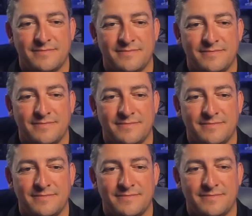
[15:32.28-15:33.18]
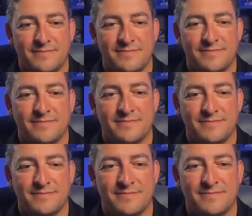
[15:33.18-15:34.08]

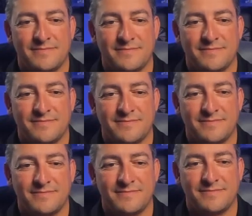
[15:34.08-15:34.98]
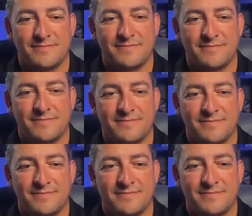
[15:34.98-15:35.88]

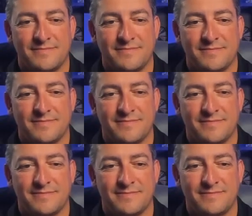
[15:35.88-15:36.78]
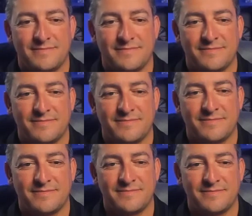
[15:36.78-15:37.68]

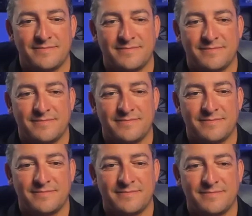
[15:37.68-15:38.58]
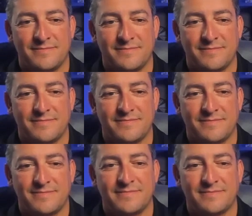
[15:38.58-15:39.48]

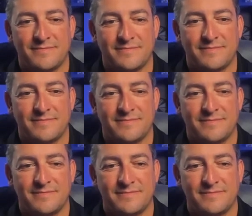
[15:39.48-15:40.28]
[no speech]